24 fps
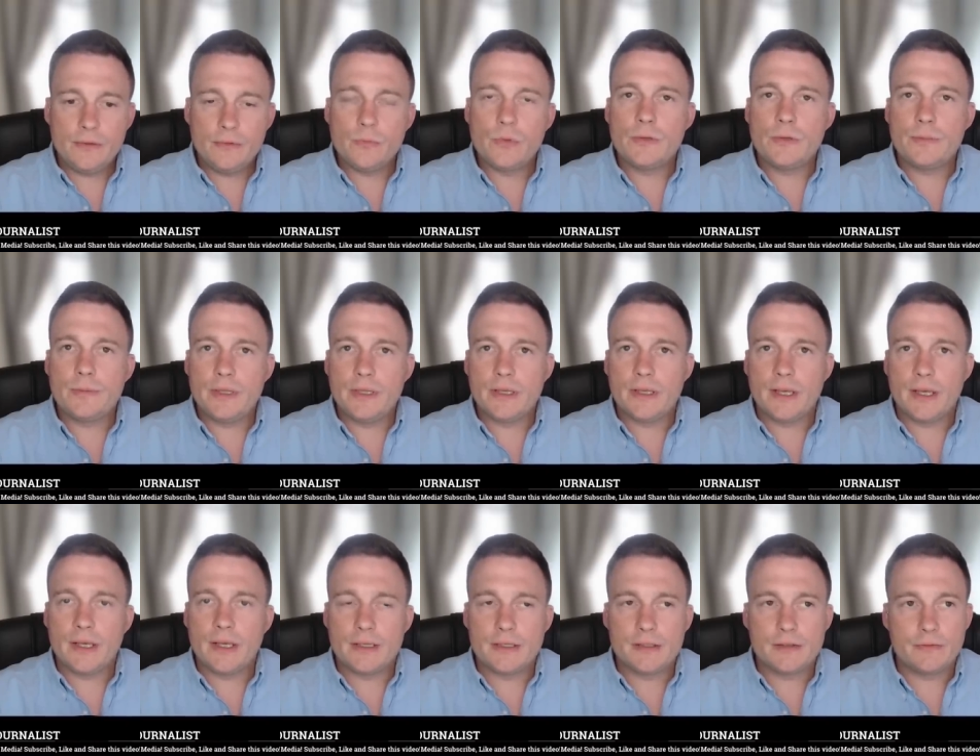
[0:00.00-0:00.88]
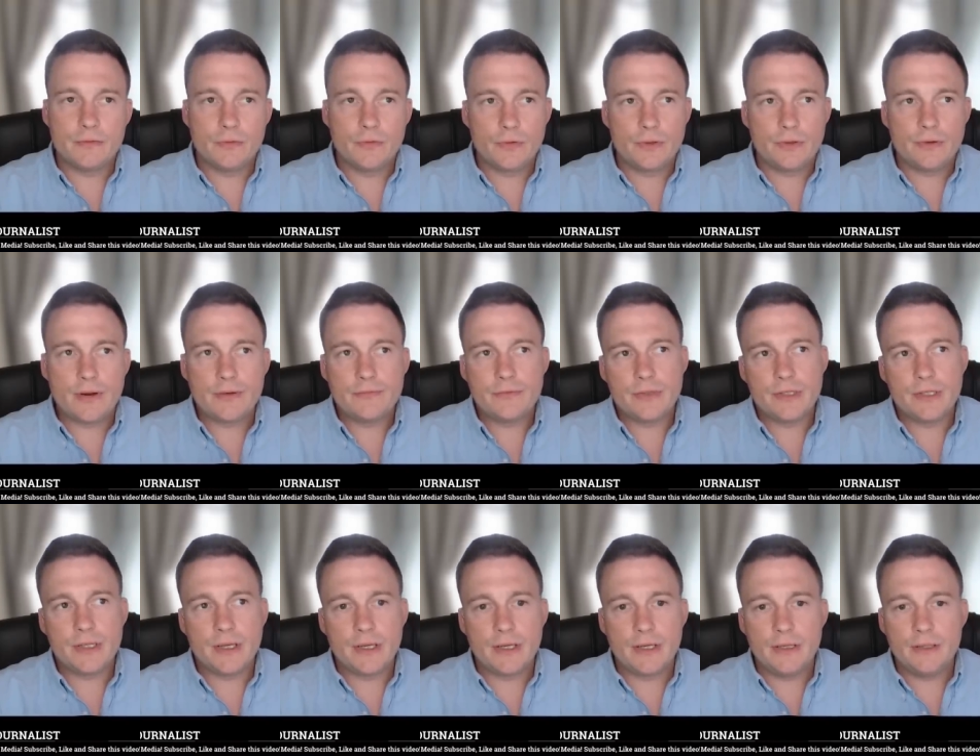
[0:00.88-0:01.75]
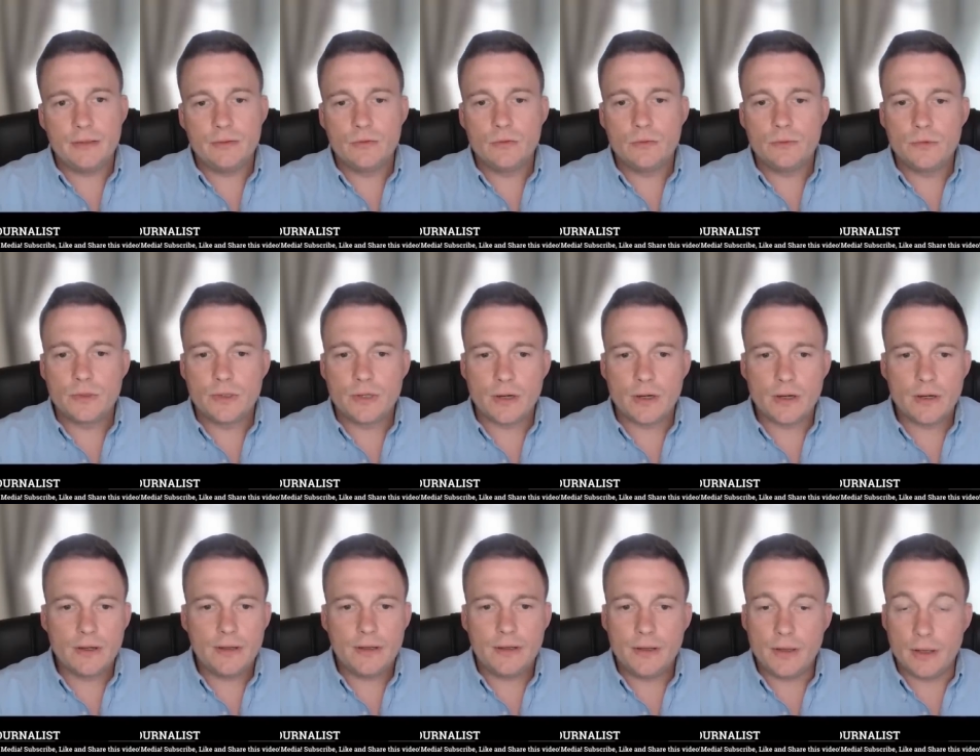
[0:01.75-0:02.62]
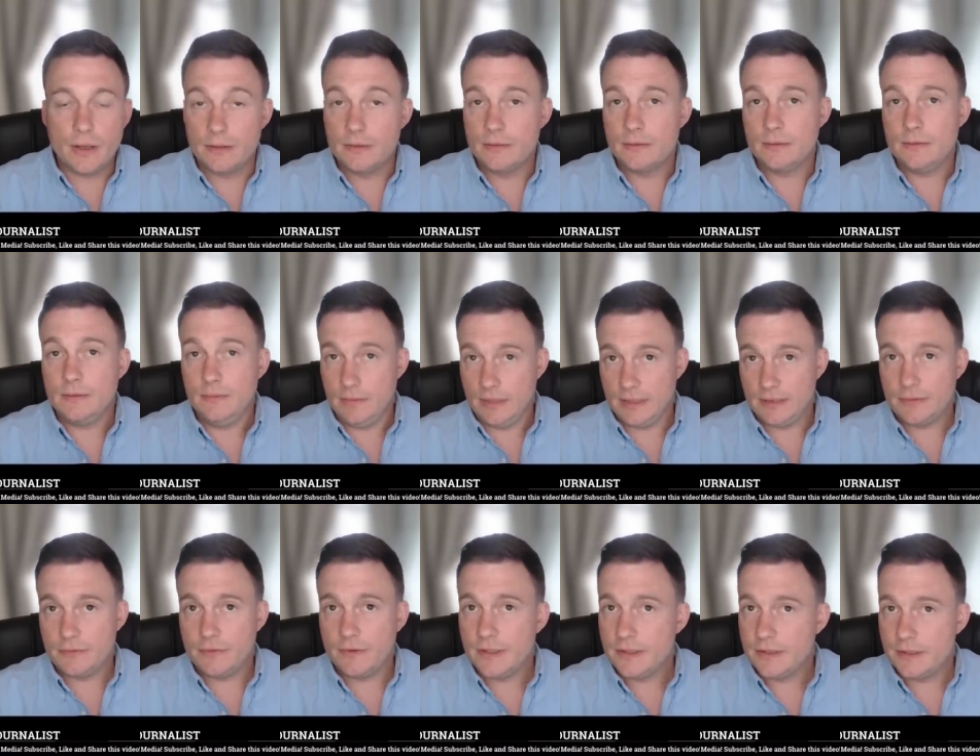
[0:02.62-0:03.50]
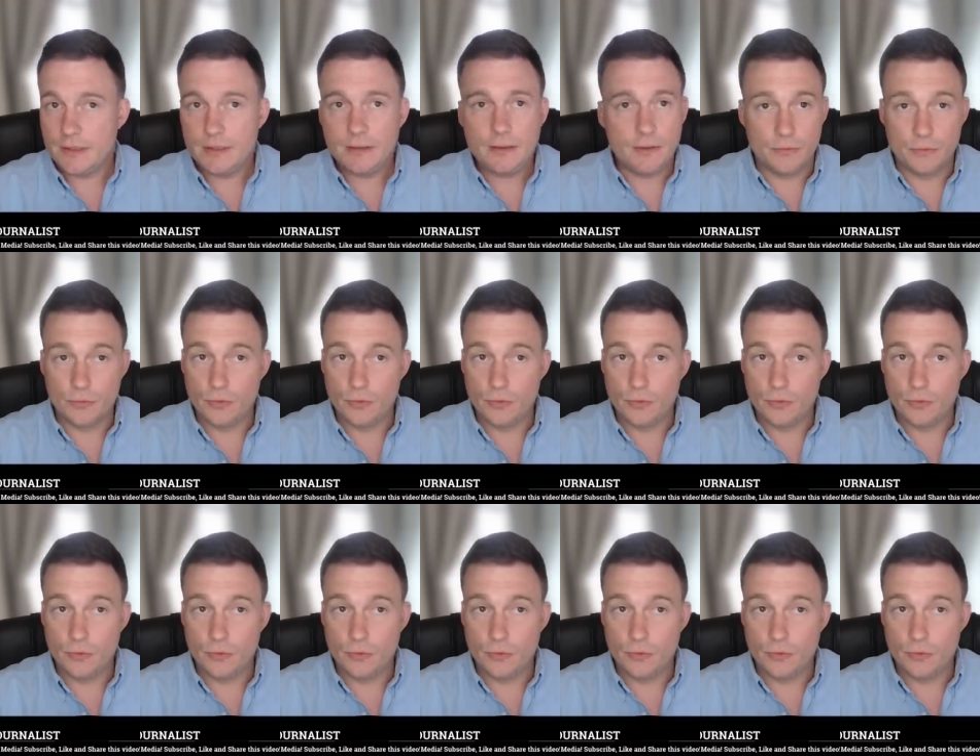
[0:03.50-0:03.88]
would be the case for your everyday normal guy, and let's face it,